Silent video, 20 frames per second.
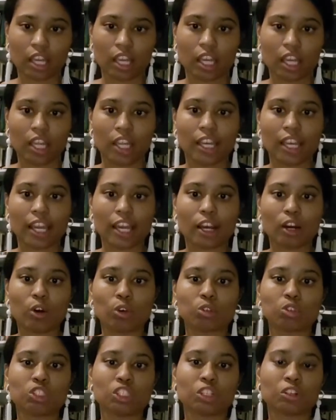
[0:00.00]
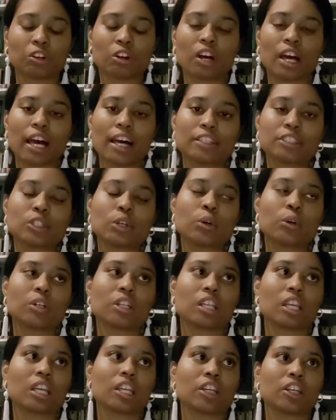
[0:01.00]
Now, general household
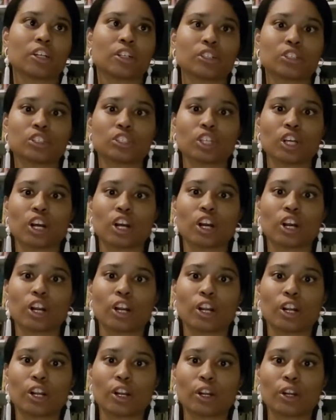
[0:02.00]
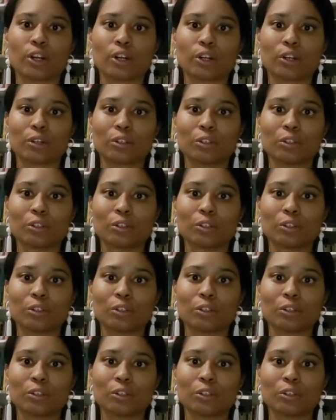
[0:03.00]
cleaners are